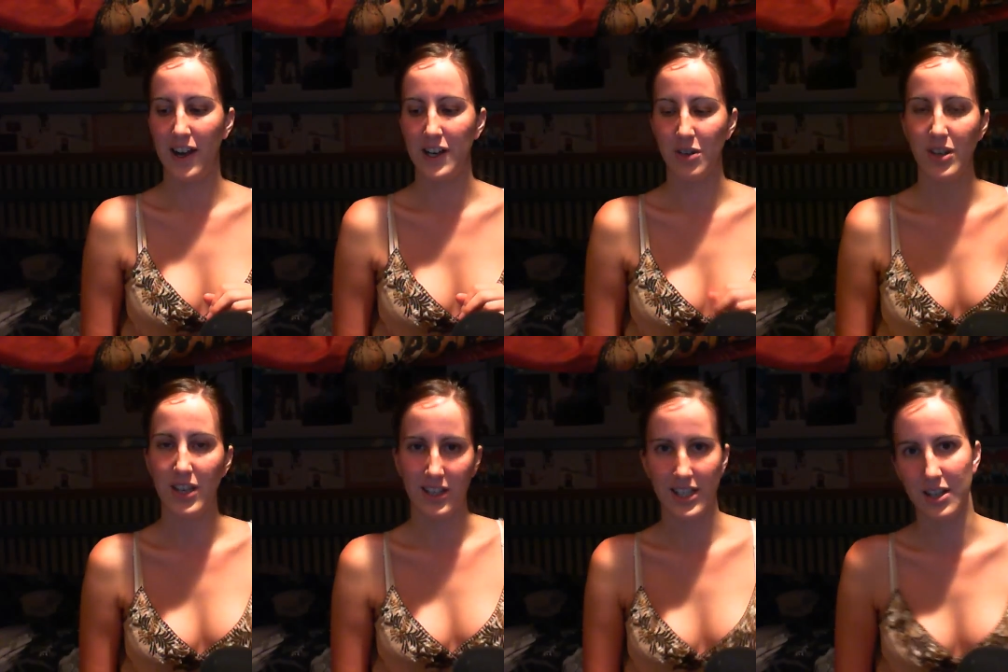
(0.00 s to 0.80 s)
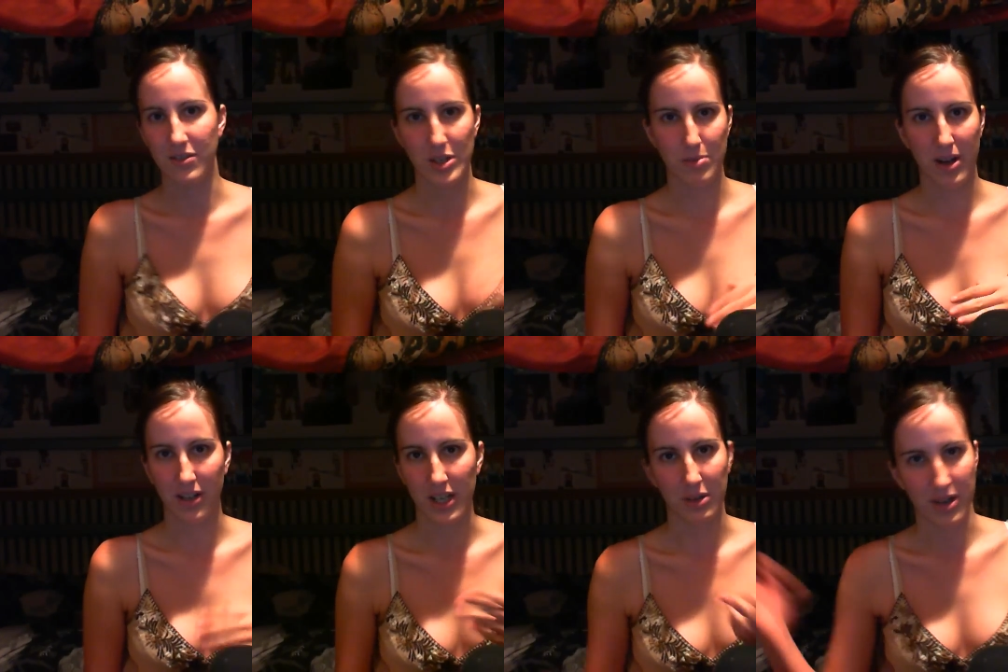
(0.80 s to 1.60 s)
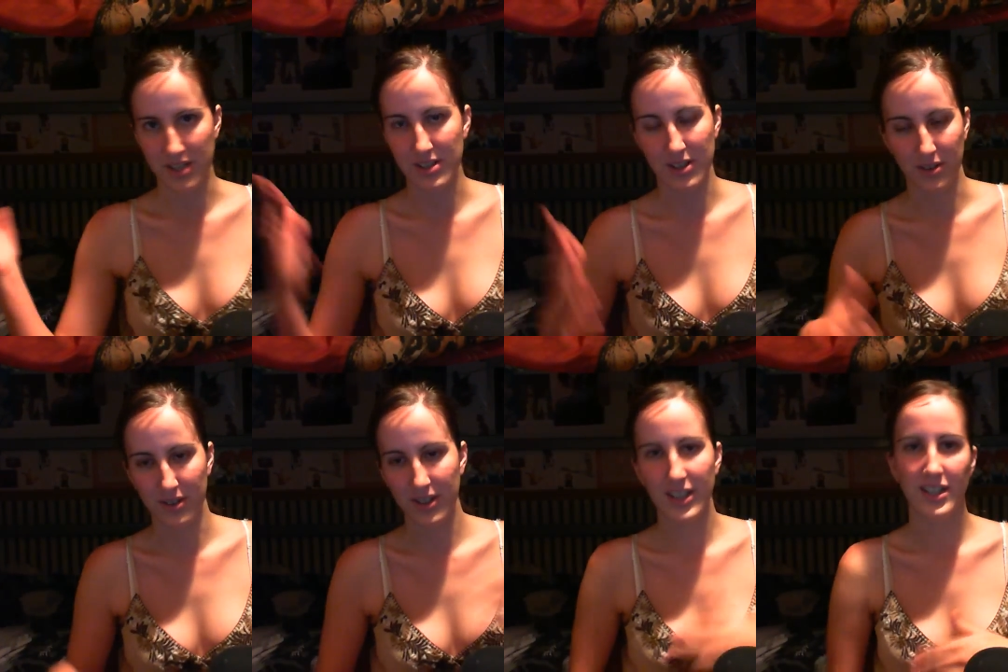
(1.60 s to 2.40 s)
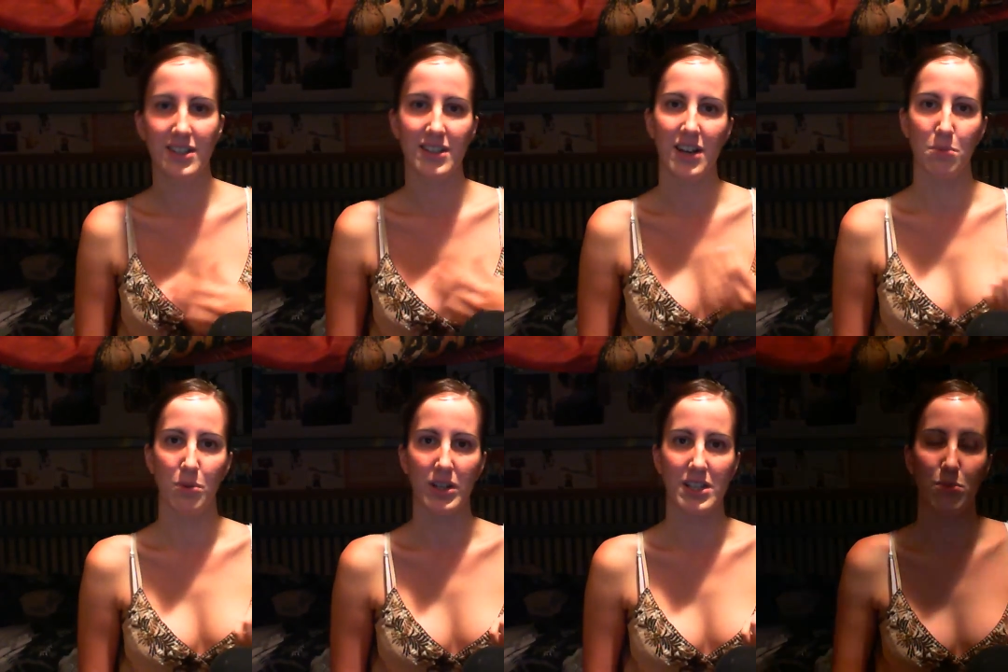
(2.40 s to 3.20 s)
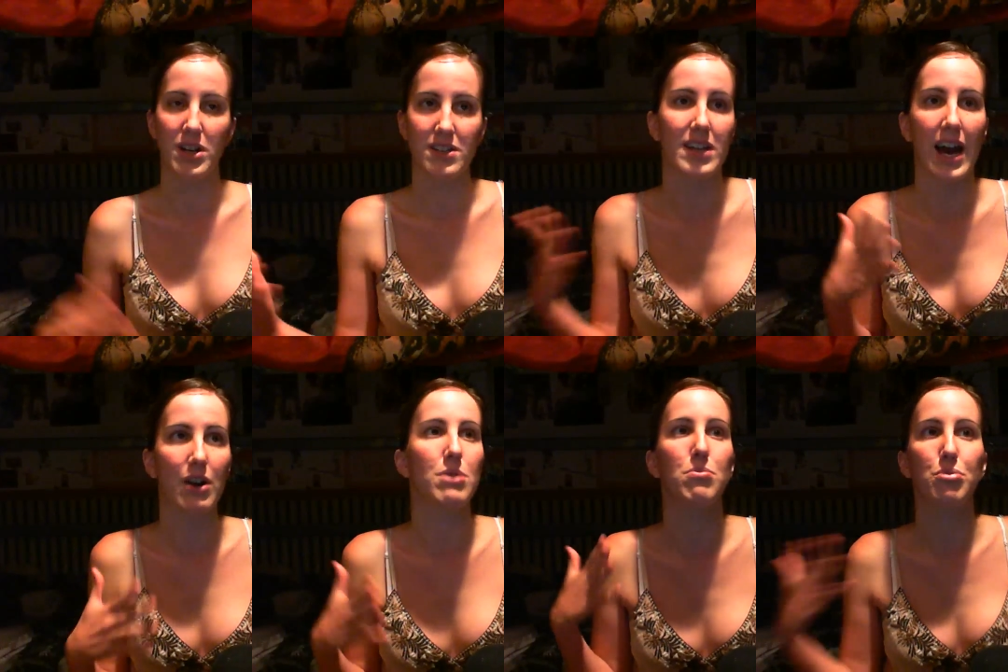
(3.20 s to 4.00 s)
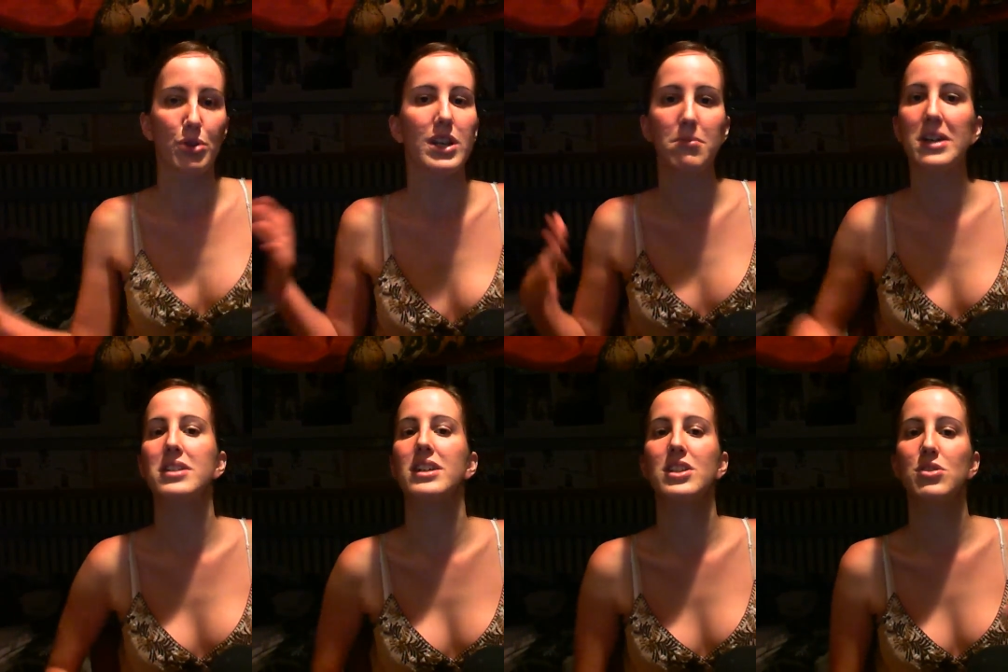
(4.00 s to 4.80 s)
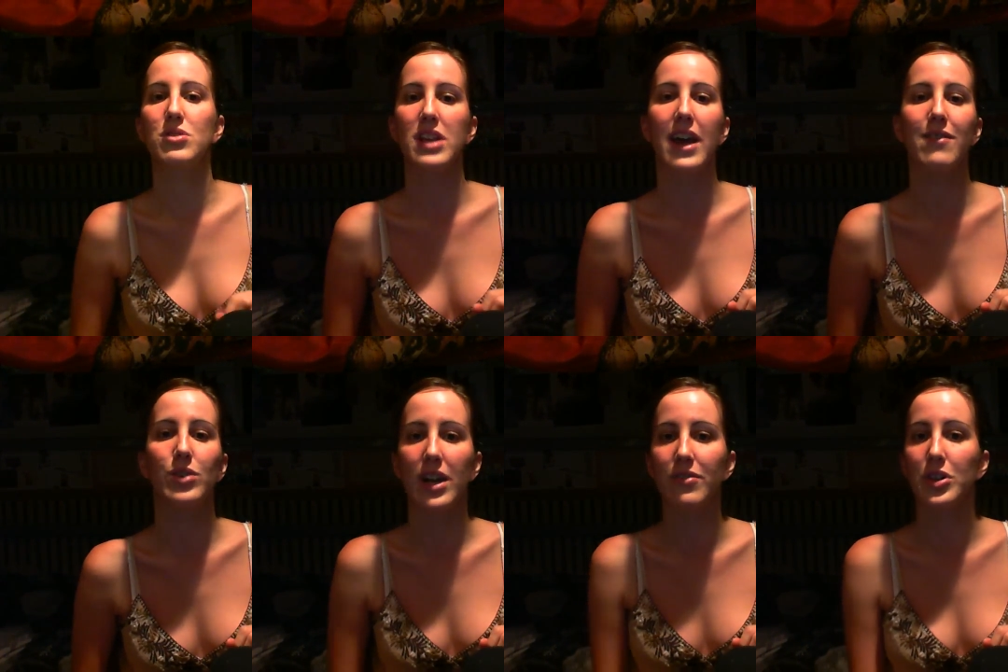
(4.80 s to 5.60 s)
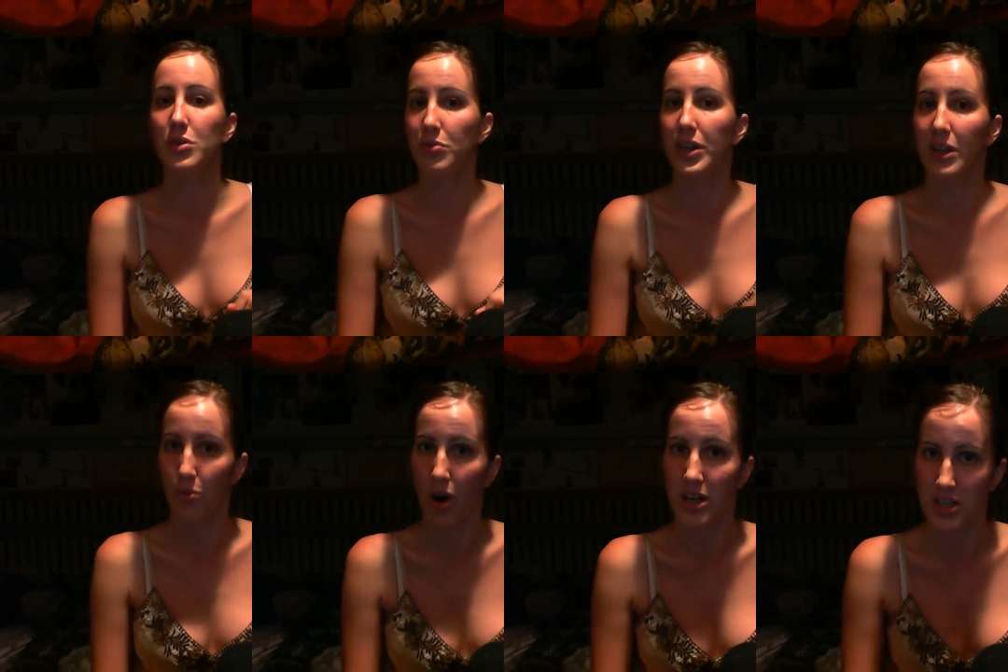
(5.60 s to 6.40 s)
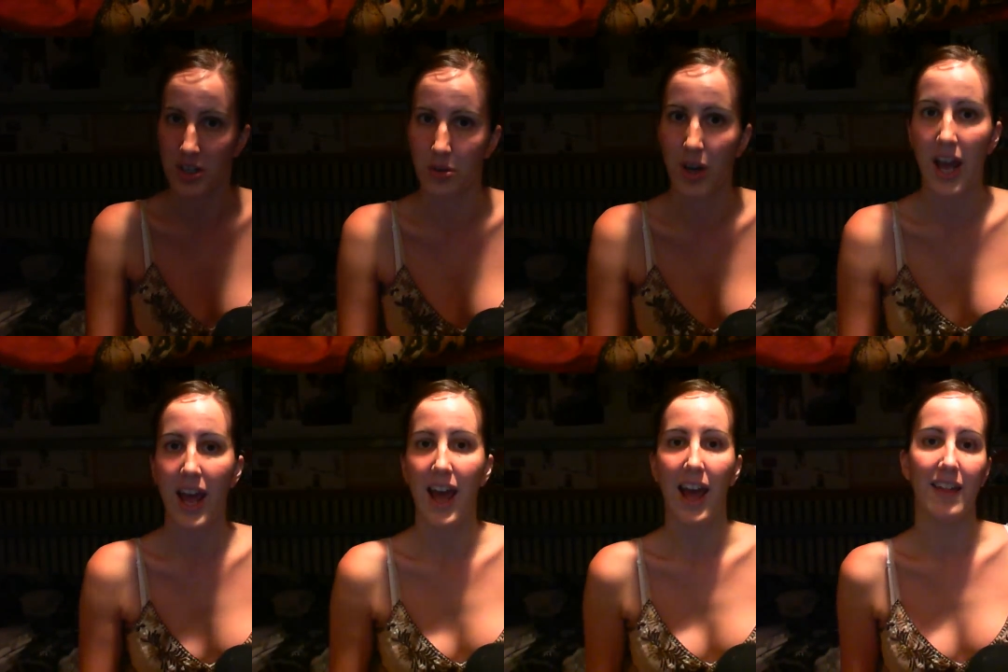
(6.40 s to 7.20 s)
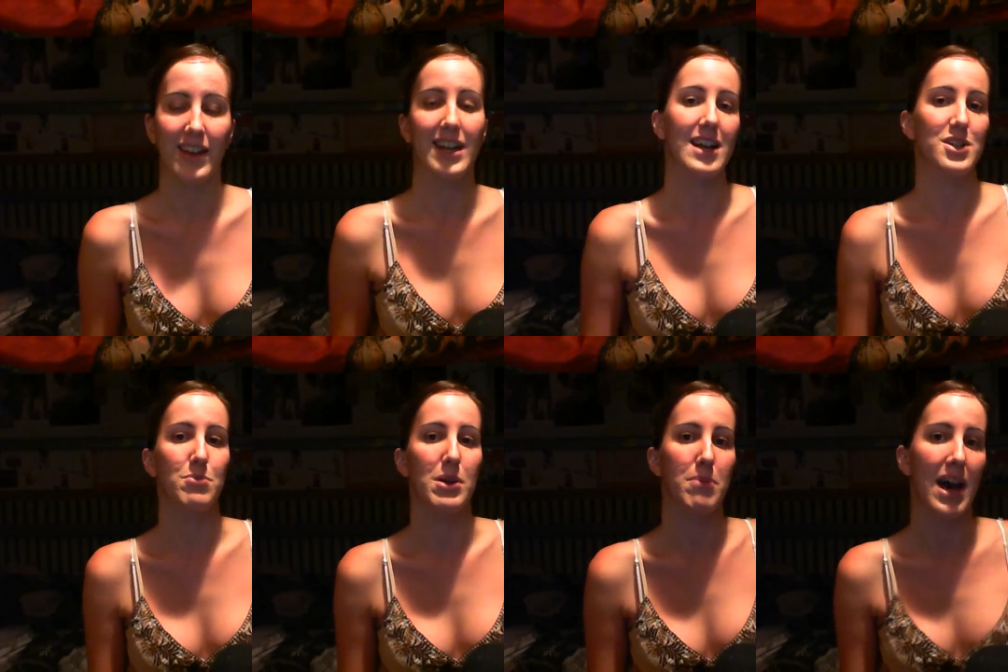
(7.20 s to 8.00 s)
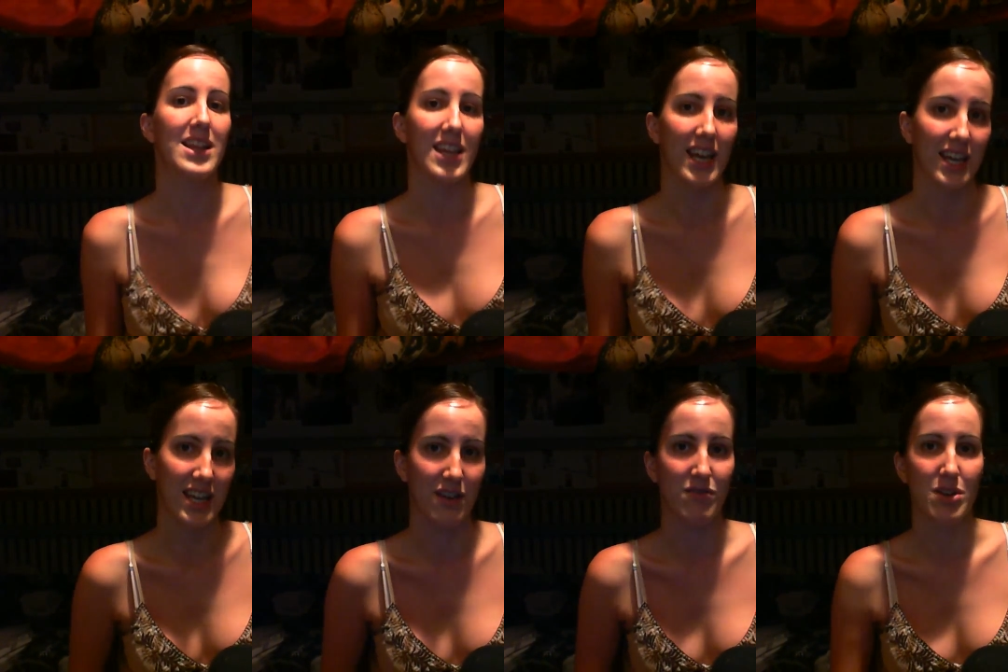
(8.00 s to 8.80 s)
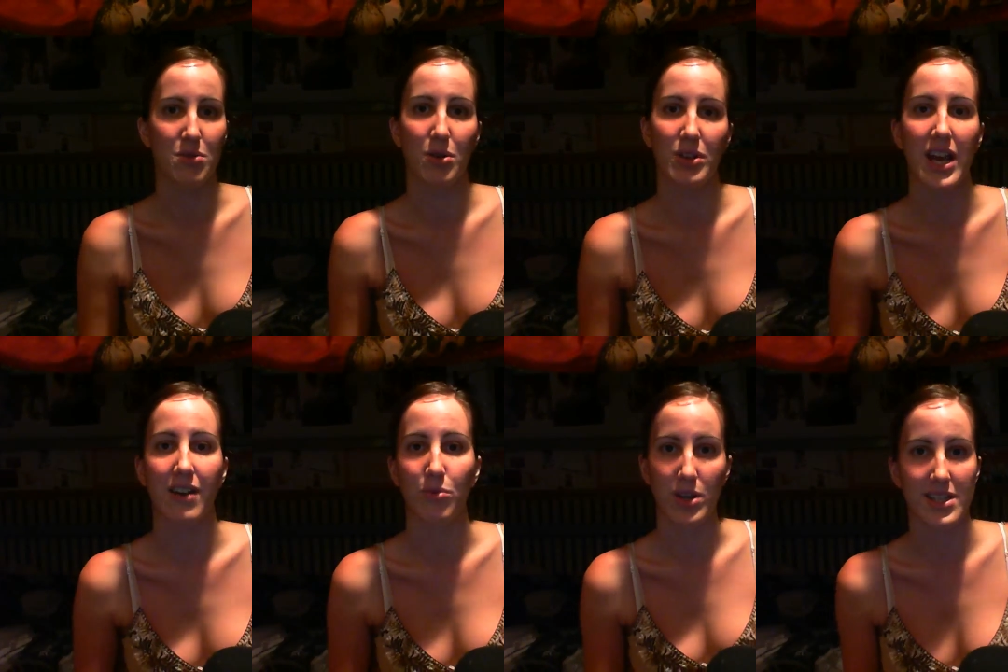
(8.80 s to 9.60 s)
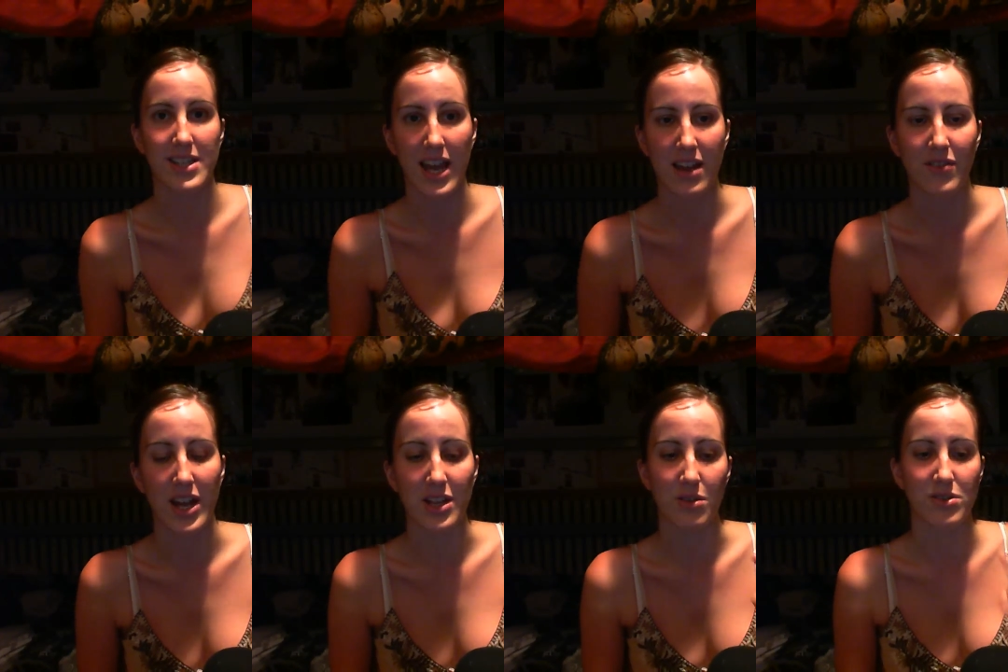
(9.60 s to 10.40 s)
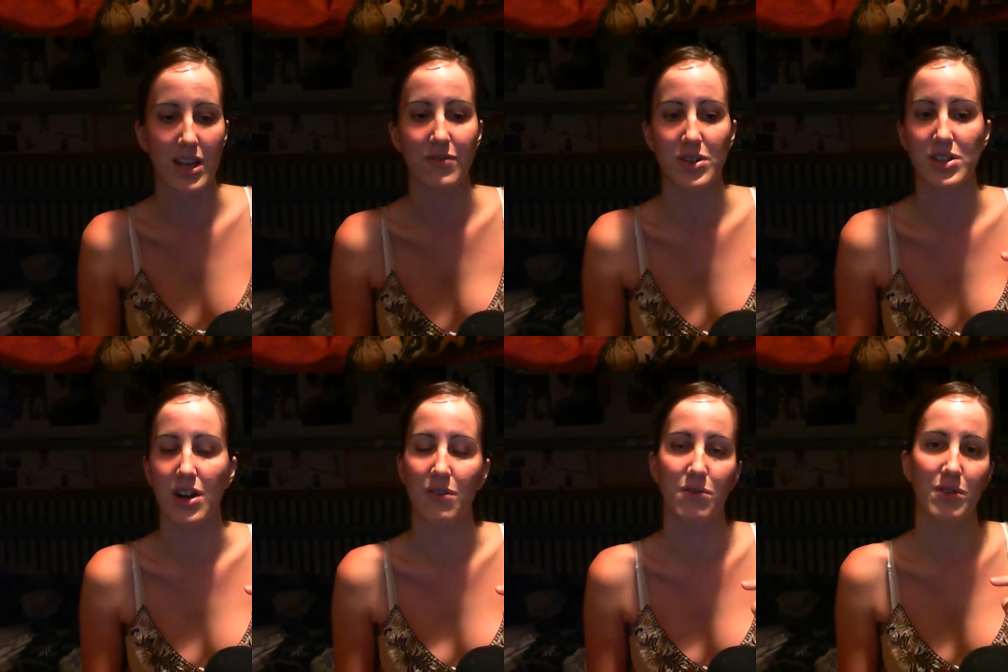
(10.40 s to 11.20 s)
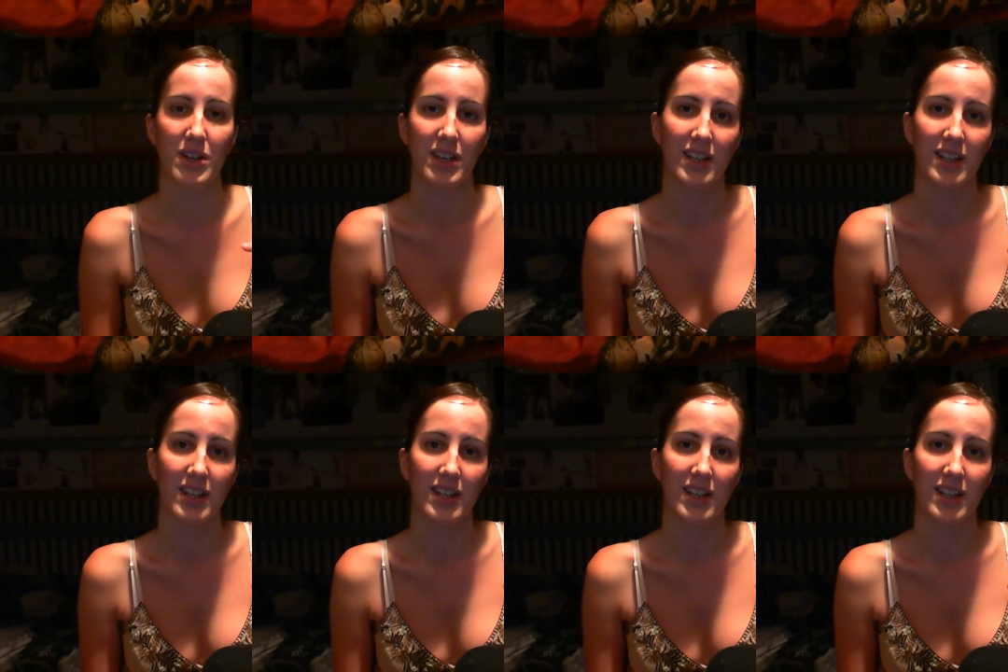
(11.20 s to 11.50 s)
You heal at the end of each battle anyway, so it's kind of pointless. Whereas Skyrim pretty much lets you save whenever you freaking want to, and that can actually be a bad thing if you only have one save and you save yourself